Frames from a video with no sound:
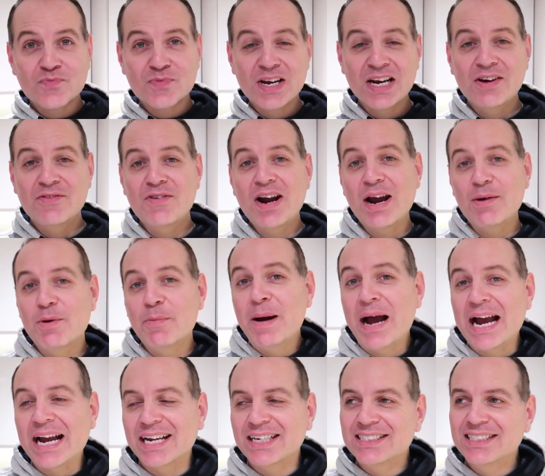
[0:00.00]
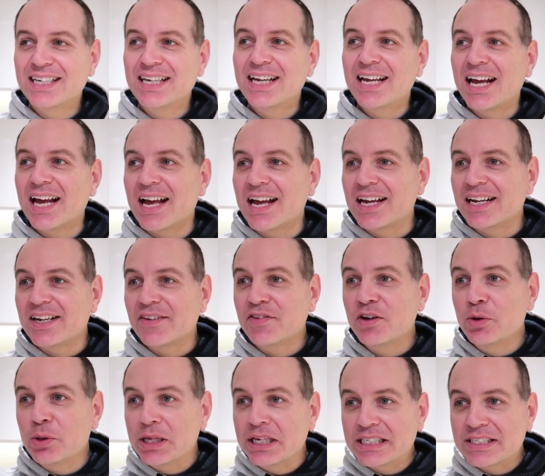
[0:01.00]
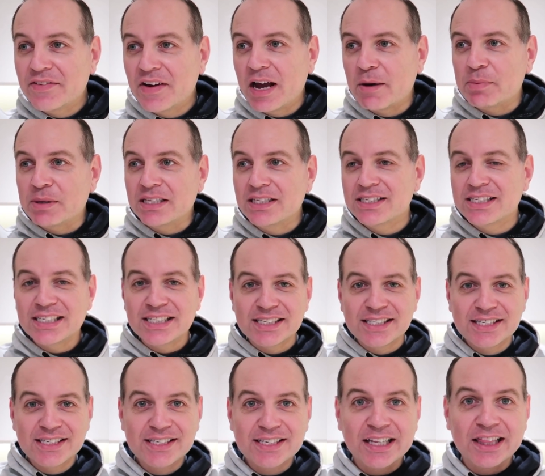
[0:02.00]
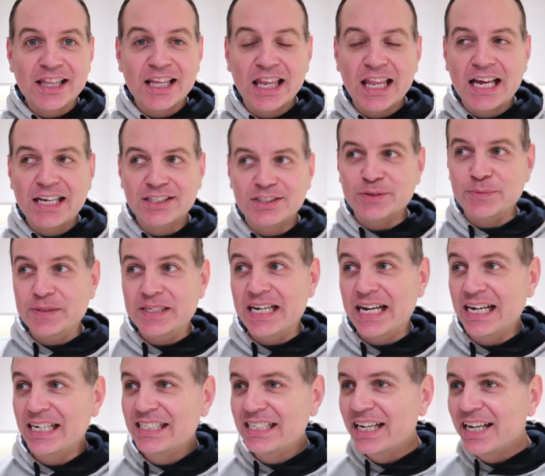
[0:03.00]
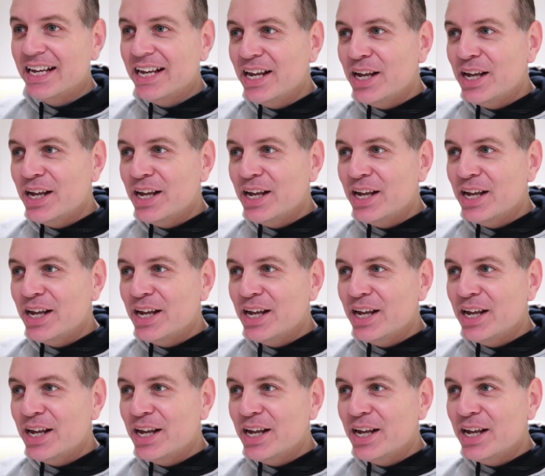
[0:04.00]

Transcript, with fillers: it? Right, we're back, and a few things have happened since the last update.